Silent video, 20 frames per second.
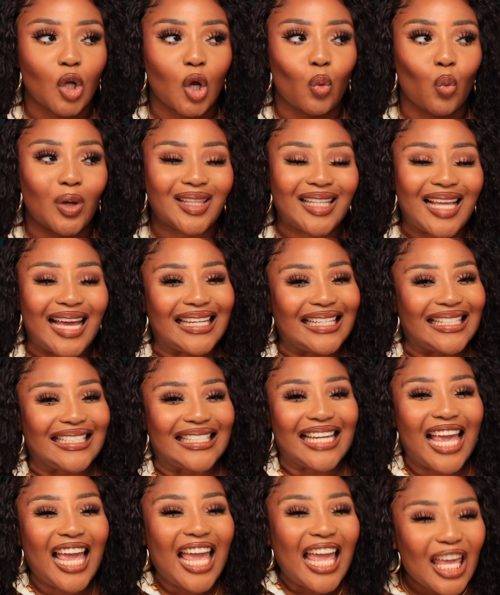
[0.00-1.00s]
what that
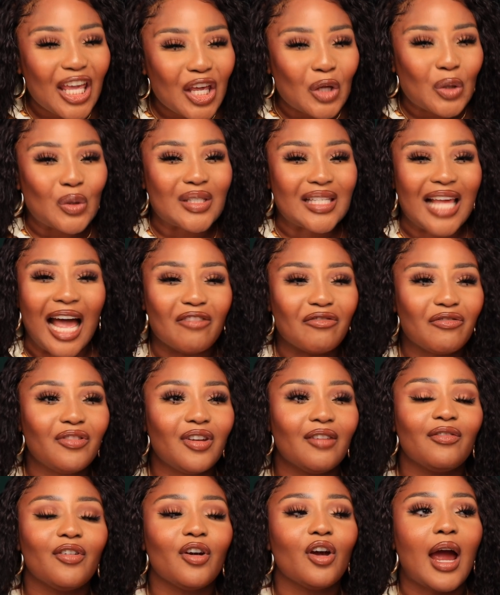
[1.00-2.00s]
entails. I've
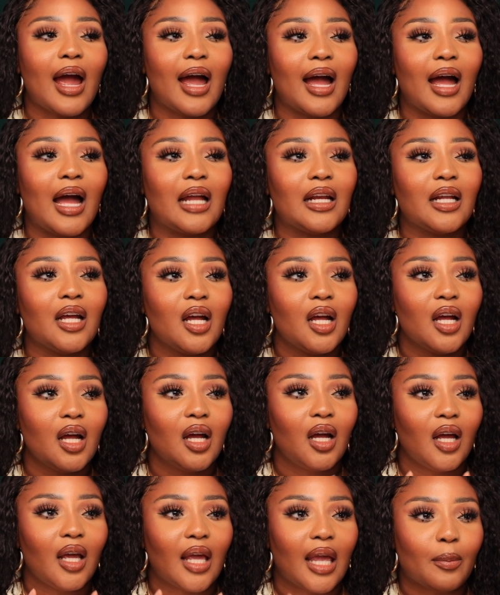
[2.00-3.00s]
never had
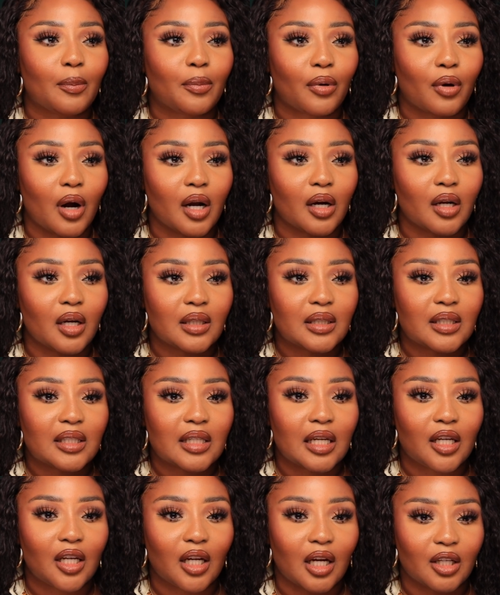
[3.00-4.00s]
a product,
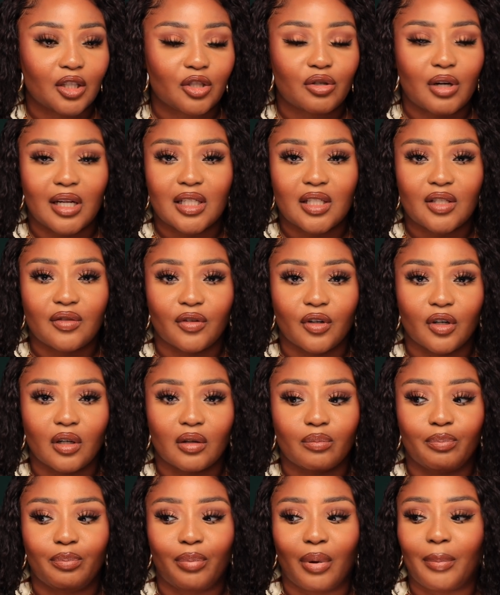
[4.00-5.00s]
not transfer.
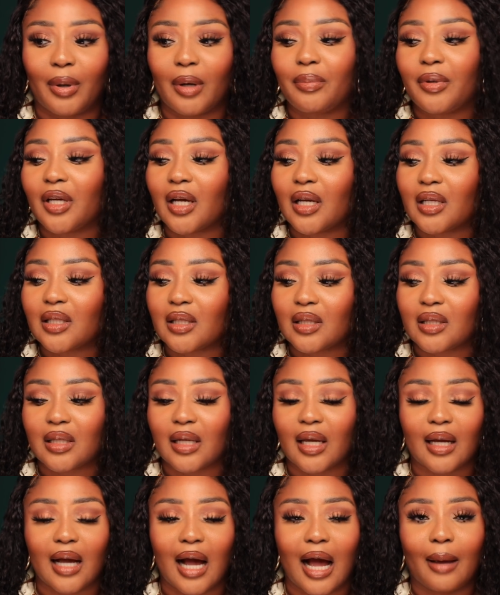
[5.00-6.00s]
But because it's
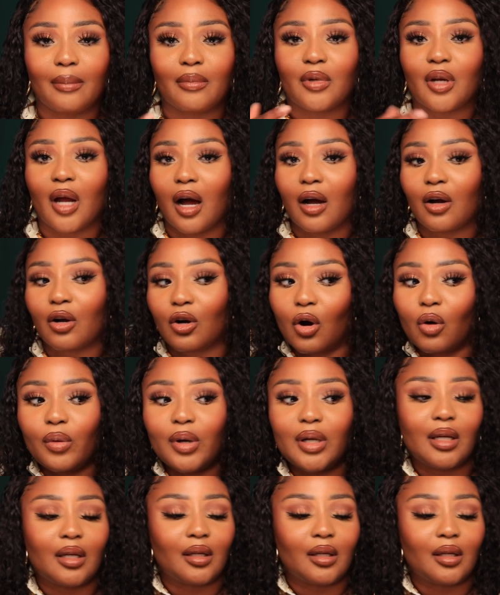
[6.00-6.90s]
like I'm not going